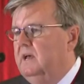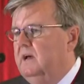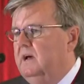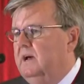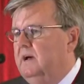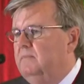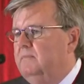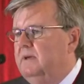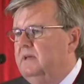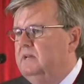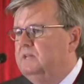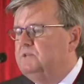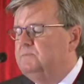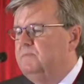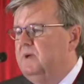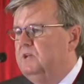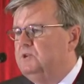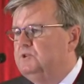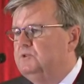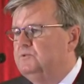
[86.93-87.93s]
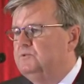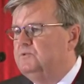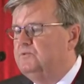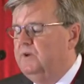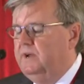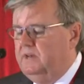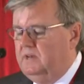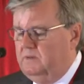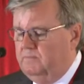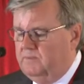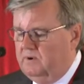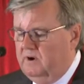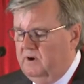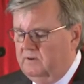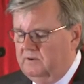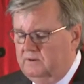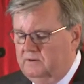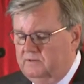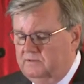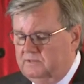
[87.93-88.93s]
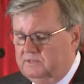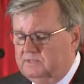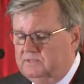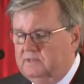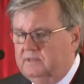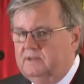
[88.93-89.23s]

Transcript: um, in its major trading partners.